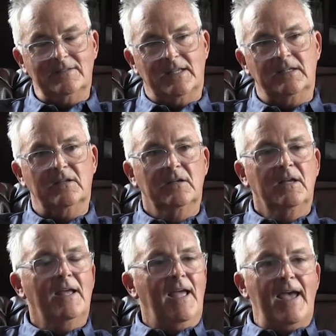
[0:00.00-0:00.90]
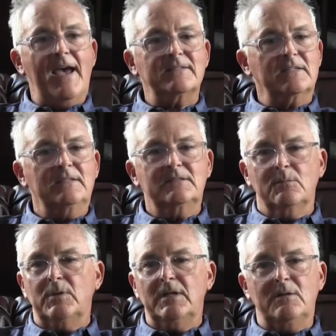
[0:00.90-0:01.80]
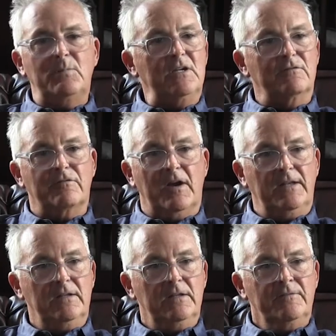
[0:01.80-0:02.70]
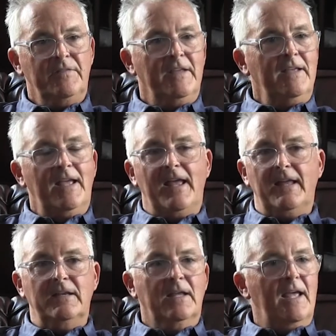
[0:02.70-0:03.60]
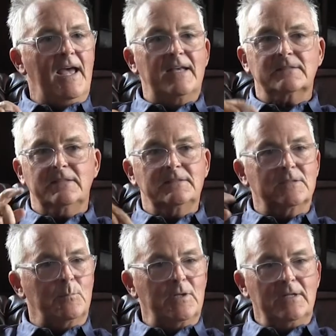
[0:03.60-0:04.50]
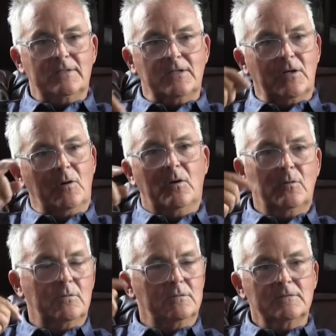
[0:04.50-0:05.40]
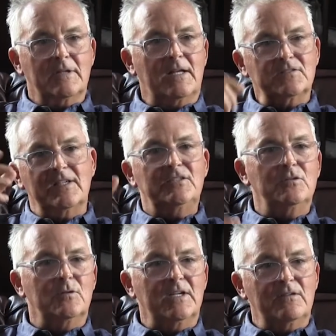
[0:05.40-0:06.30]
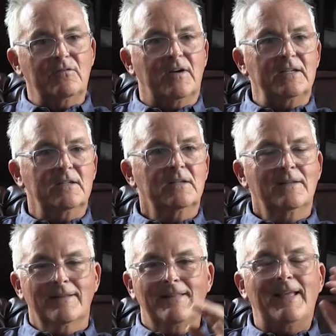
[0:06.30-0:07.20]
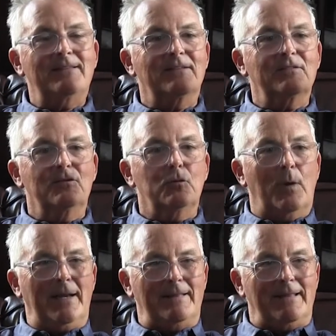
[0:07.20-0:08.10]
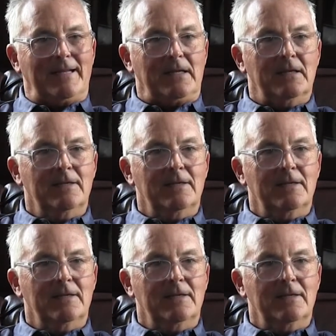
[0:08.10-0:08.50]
this, that, that, asking somebody to be your friend and asking somebody, you know, oh, I'll send you an invite, that doesn't do anything.